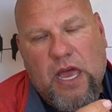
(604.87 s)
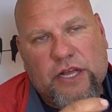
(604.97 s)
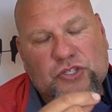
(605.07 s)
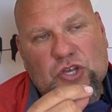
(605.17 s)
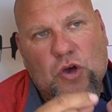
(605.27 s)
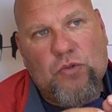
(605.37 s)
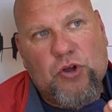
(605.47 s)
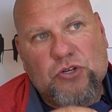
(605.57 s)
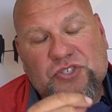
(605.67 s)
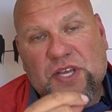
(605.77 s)
And so
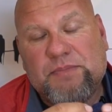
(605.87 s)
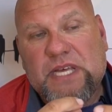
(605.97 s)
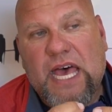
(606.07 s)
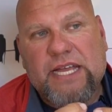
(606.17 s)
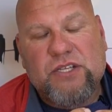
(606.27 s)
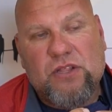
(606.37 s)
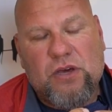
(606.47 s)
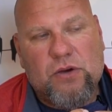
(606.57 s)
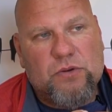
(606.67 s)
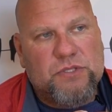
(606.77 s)
they're zip tied to
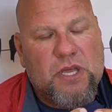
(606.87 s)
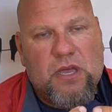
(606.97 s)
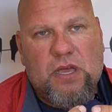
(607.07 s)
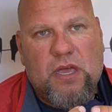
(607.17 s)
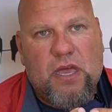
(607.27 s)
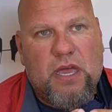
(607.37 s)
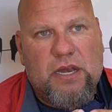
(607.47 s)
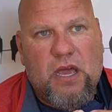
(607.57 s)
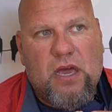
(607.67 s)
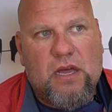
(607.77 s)
those,
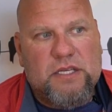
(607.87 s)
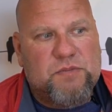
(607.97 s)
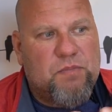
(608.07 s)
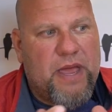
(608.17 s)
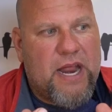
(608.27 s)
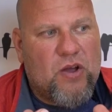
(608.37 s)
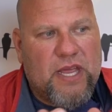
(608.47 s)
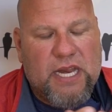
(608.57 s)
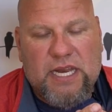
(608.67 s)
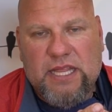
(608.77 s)
and uh, and I'll
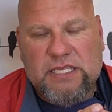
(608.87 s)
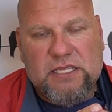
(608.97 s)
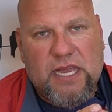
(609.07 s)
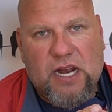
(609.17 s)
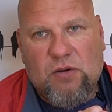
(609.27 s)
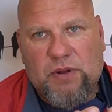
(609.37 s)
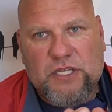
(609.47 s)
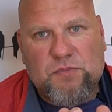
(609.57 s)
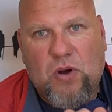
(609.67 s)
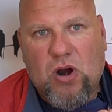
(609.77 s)
get into this later, but
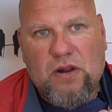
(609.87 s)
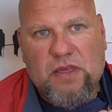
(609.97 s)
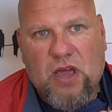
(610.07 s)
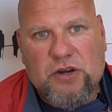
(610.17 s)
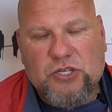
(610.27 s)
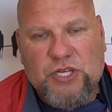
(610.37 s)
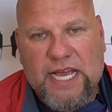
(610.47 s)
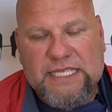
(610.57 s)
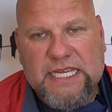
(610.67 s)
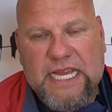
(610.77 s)
as part of the under
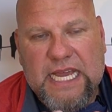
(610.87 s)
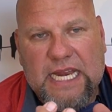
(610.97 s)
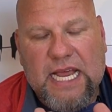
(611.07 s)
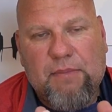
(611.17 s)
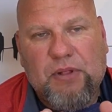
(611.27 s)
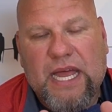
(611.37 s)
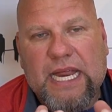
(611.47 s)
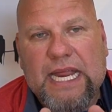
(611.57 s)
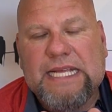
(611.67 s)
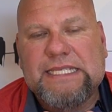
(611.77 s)
chassis heating, I plan
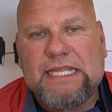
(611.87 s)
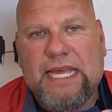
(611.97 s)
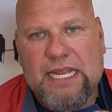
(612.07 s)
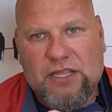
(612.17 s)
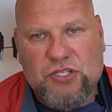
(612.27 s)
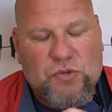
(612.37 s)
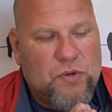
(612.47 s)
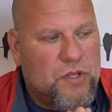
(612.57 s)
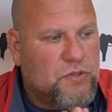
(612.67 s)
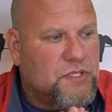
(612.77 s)
on insulating the
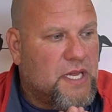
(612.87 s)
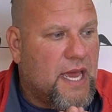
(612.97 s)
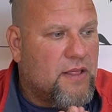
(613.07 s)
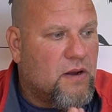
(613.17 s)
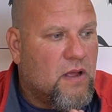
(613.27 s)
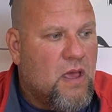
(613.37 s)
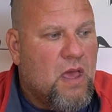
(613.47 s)
two of those together.